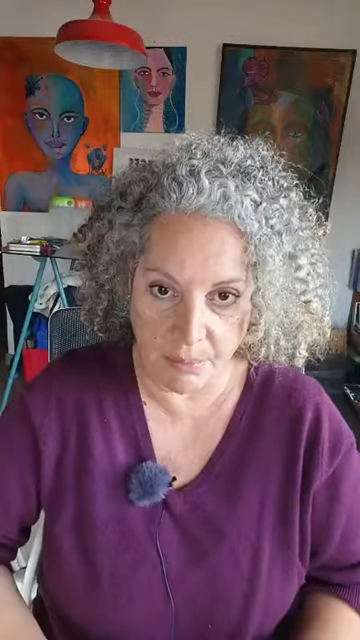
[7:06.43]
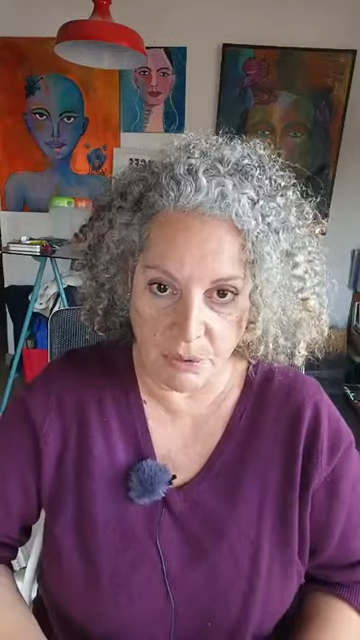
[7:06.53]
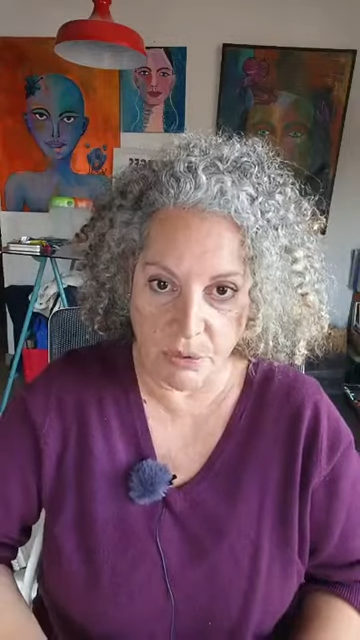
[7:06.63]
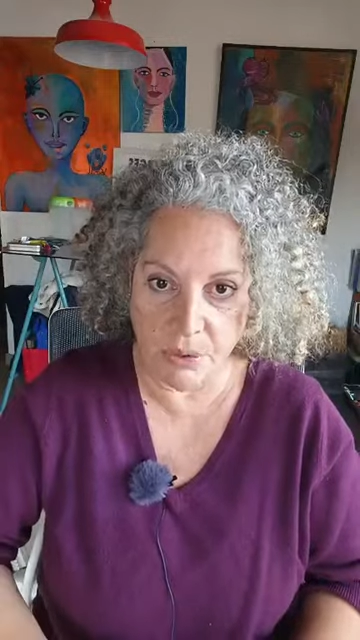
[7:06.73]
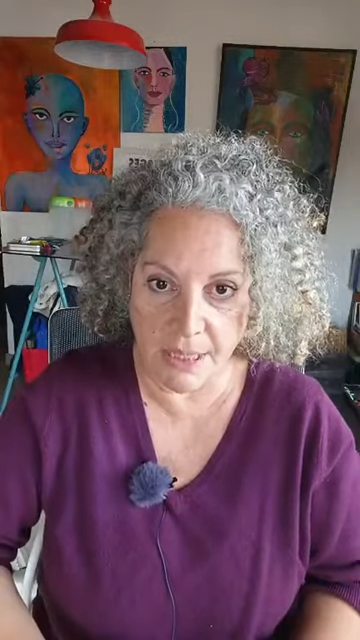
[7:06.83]

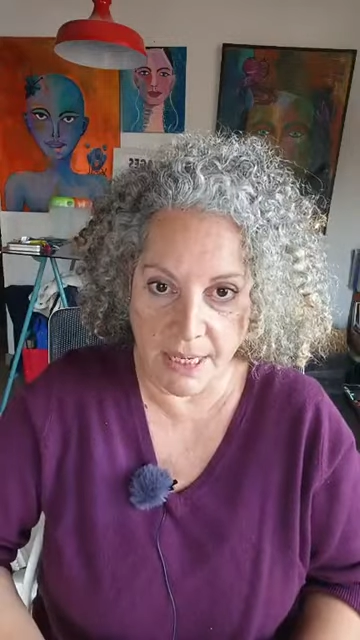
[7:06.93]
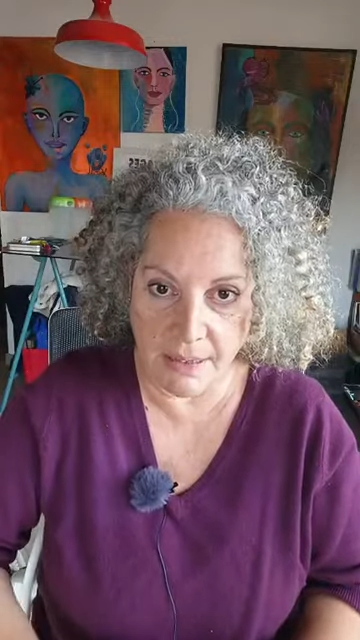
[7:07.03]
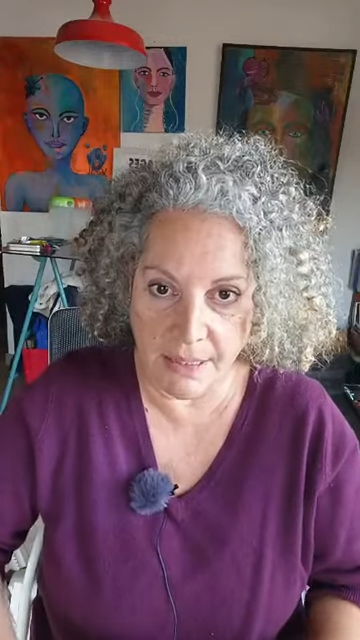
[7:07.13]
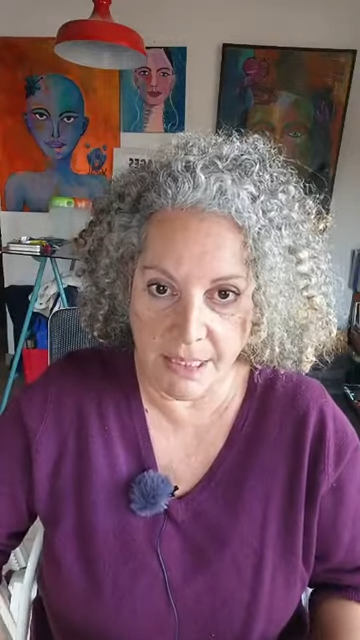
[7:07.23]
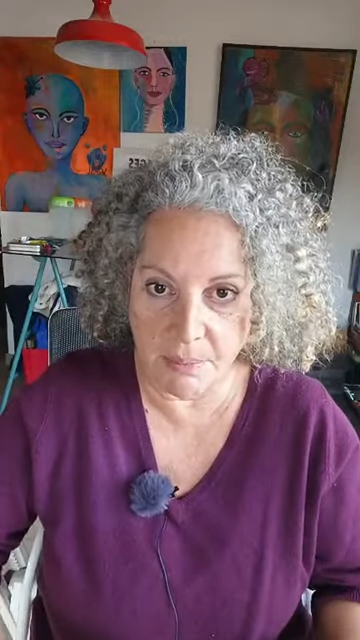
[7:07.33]
able to
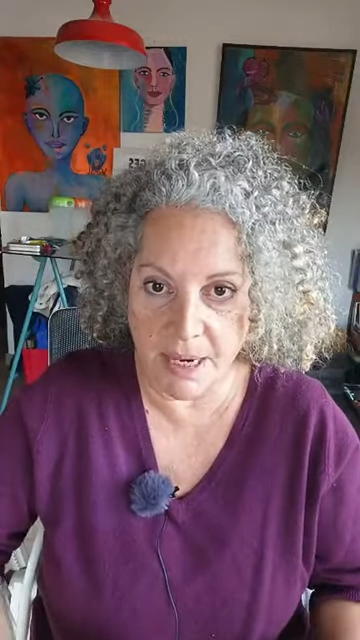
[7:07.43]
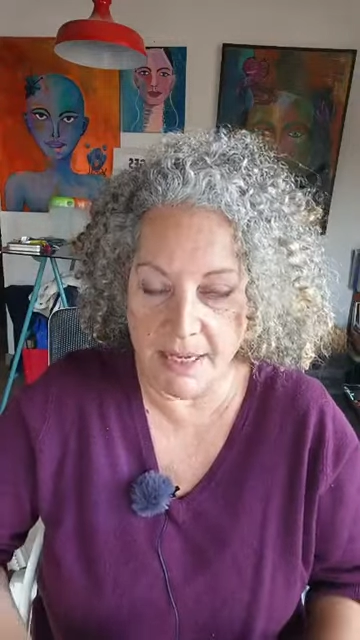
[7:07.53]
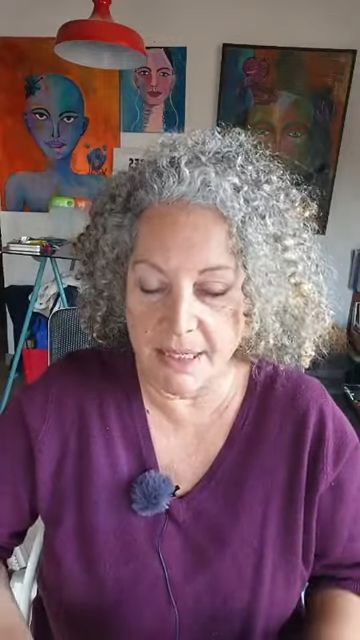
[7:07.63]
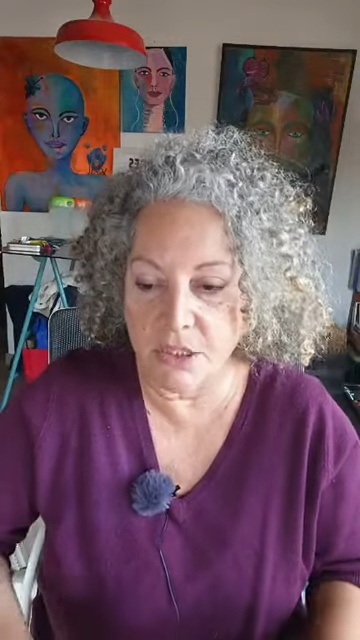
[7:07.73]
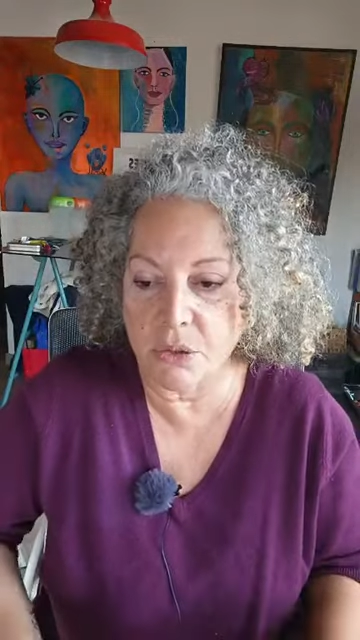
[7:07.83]
send these
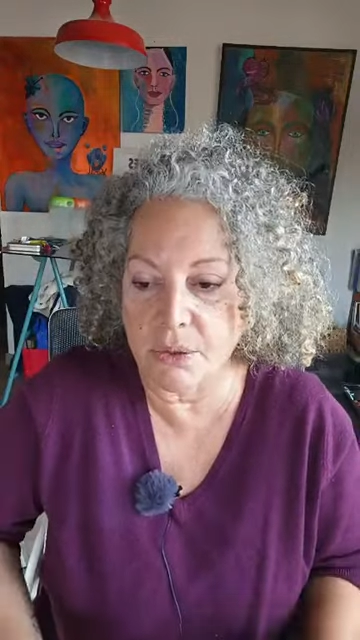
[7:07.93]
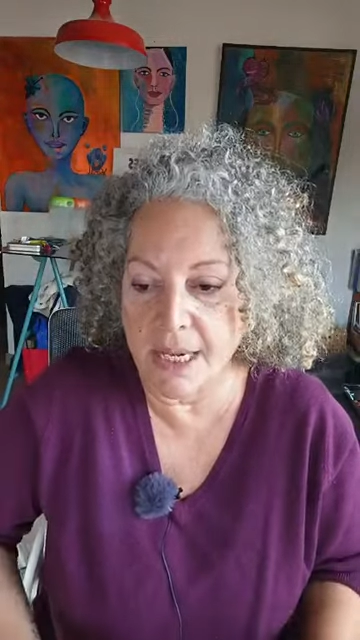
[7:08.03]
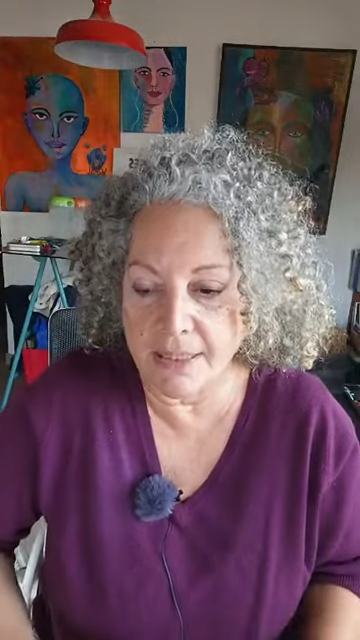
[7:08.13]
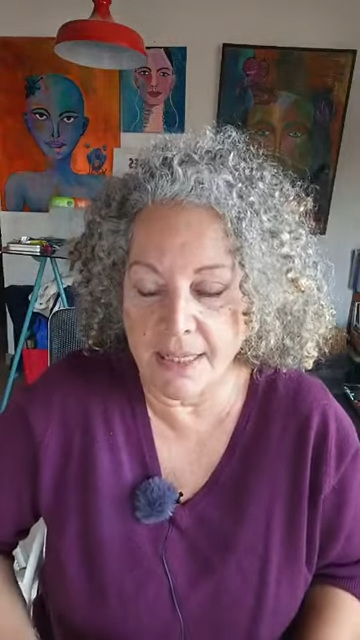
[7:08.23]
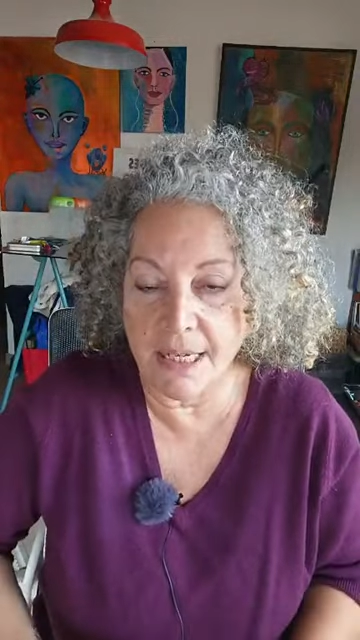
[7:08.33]
blankets to
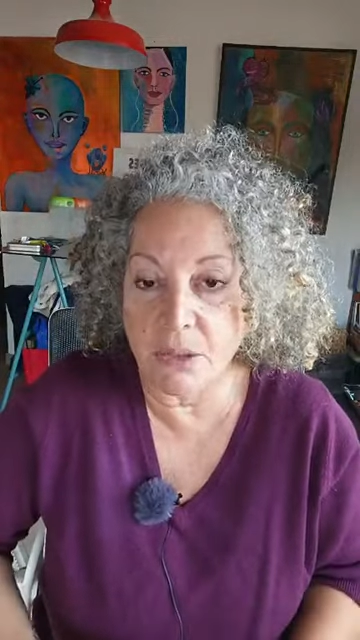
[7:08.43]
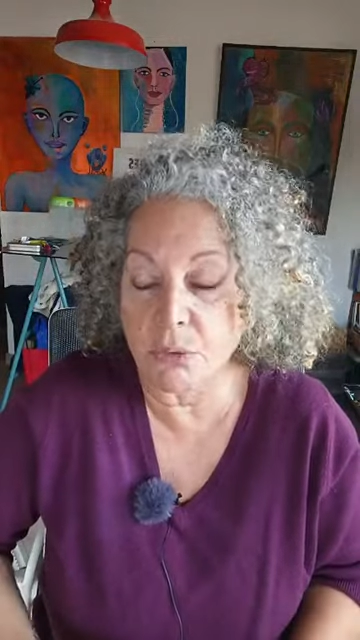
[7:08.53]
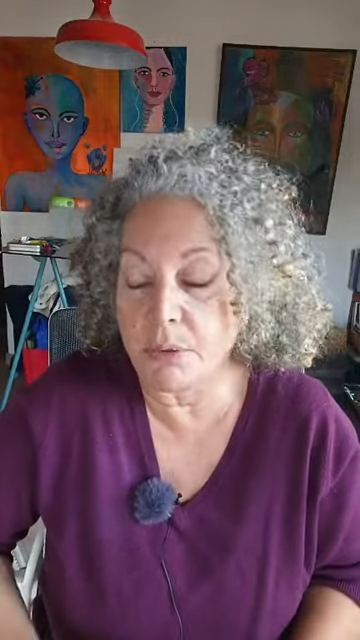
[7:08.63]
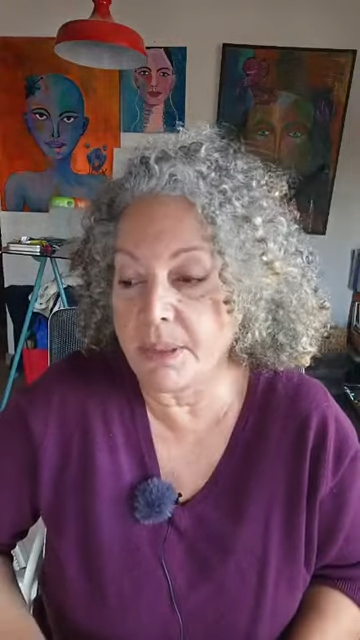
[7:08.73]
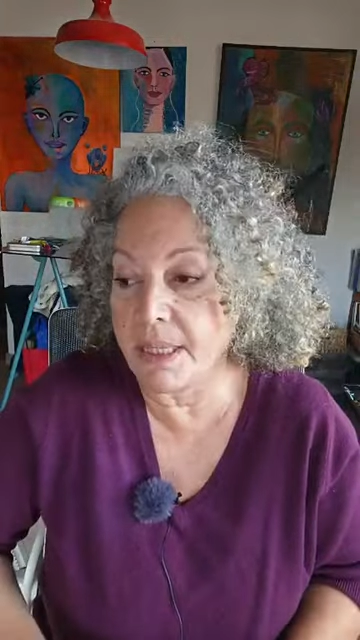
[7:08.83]
Gaza,
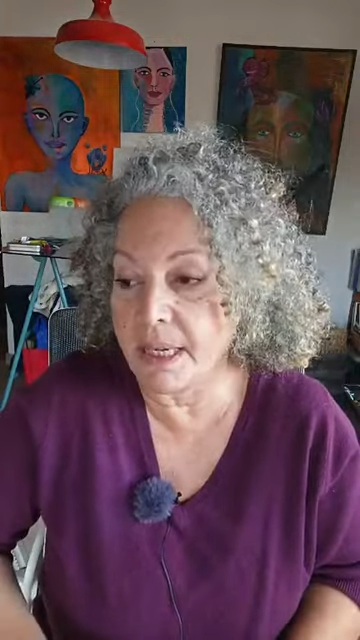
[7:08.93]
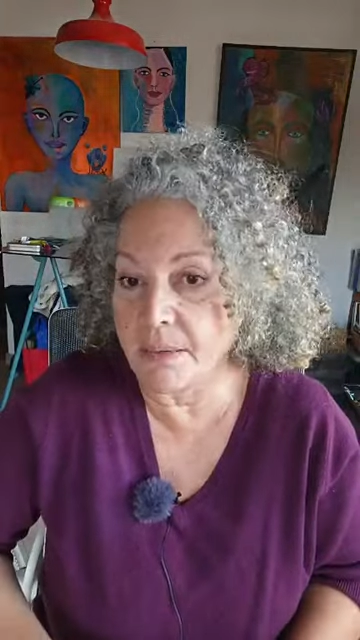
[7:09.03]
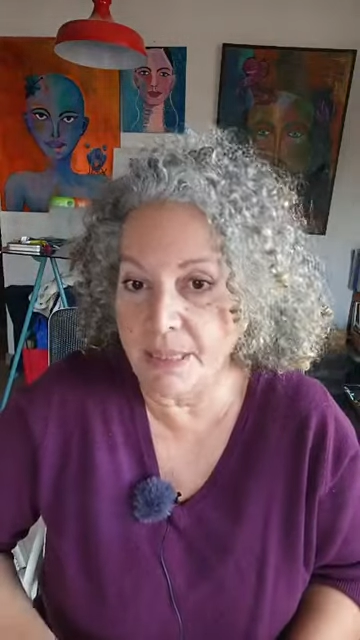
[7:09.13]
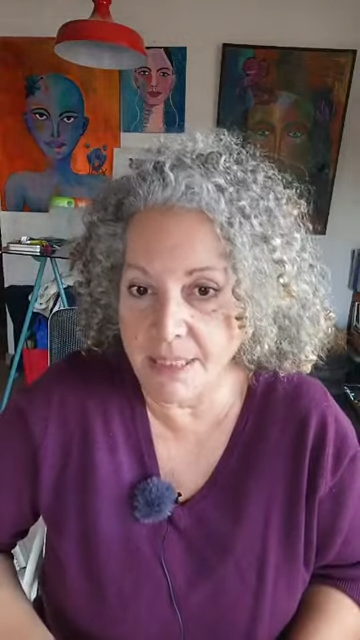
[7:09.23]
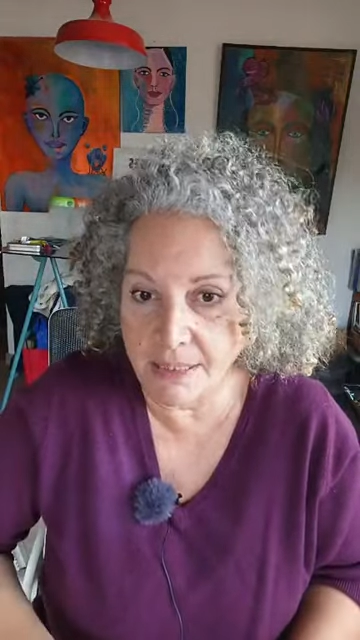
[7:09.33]
that would be
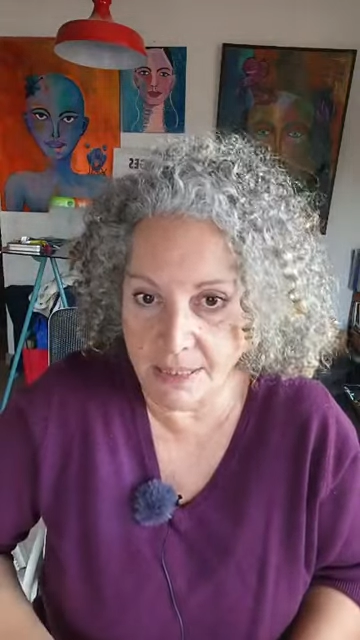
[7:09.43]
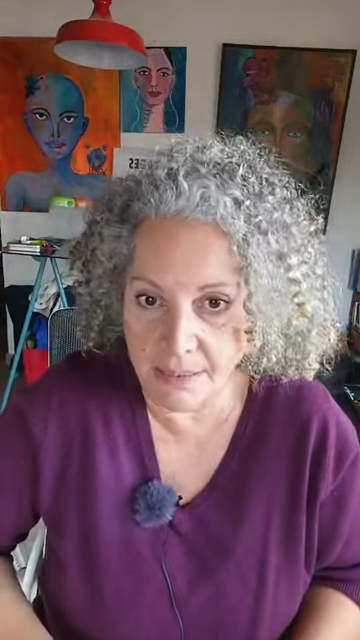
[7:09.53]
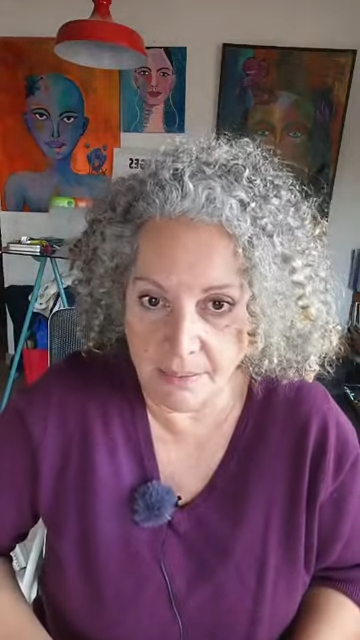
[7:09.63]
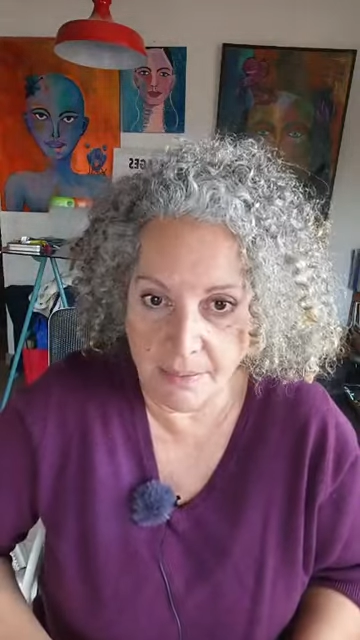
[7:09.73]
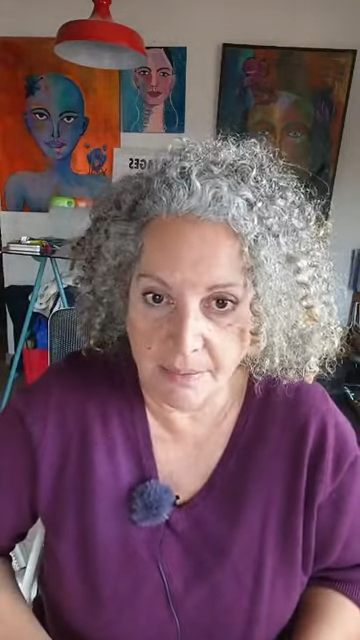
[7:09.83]

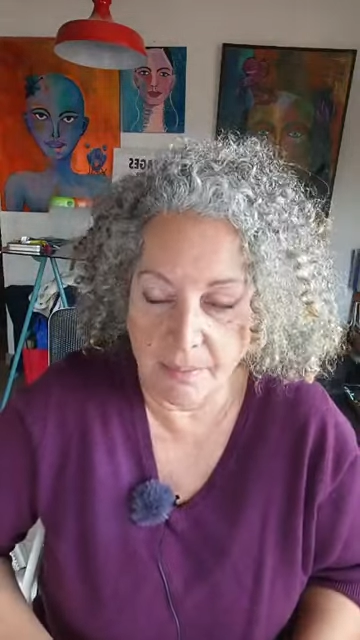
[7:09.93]
amazing.